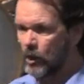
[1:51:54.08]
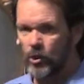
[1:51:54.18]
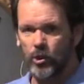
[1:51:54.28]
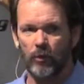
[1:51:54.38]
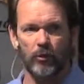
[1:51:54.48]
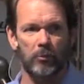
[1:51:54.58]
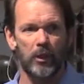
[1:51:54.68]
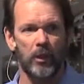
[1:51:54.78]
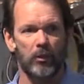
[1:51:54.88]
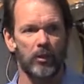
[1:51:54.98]
See if there
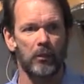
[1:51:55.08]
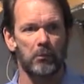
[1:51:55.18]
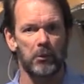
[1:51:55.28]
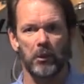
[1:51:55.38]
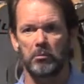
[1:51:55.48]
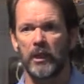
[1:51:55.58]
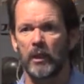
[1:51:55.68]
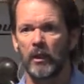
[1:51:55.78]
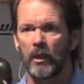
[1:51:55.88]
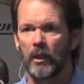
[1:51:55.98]
be anything within me
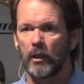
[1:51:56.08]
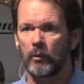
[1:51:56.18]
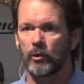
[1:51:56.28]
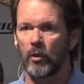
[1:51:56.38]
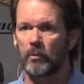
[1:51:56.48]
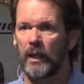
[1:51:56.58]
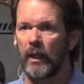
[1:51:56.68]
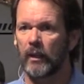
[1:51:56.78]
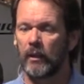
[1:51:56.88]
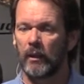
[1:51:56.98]
that would draw back.
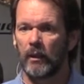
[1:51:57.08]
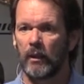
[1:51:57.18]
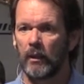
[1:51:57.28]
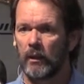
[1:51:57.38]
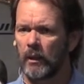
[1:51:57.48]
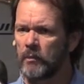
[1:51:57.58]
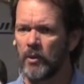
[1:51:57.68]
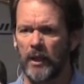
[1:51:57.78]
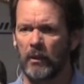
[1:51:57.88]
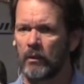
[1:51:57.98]
Come
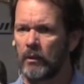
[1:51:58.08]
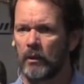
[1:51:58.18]
on now.